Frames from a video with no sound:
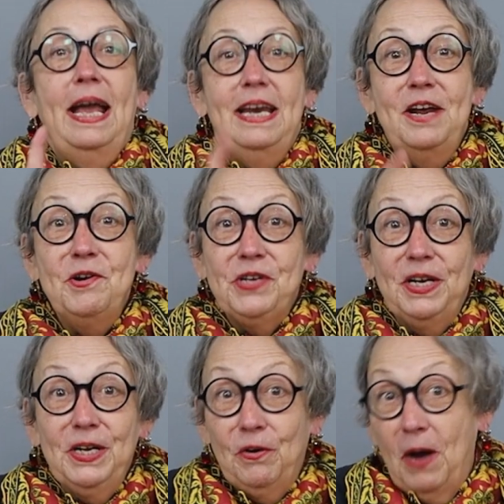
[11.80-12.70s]
And here's a
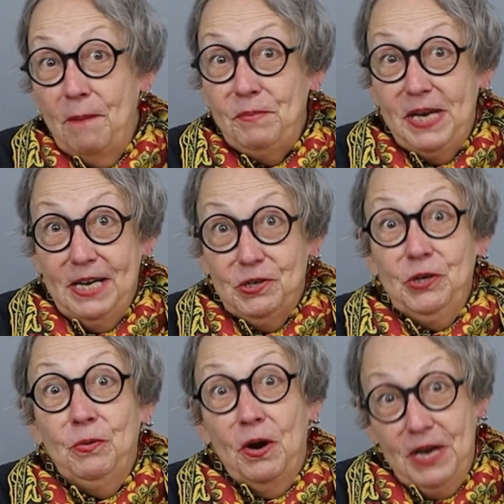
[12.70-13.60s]
little update
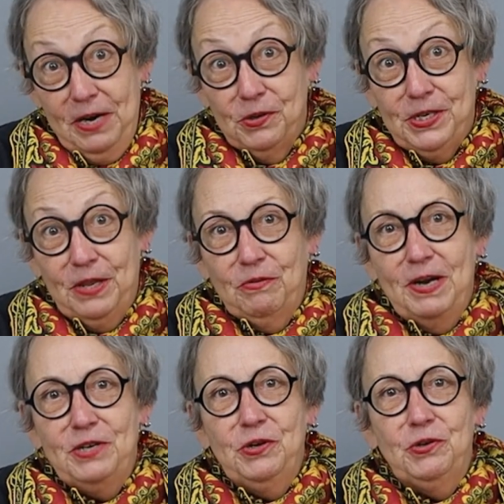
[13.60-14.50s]
to our needles and
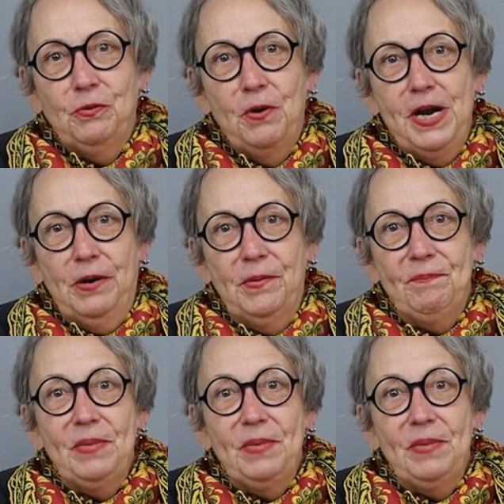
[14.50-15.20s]
thread tutorial.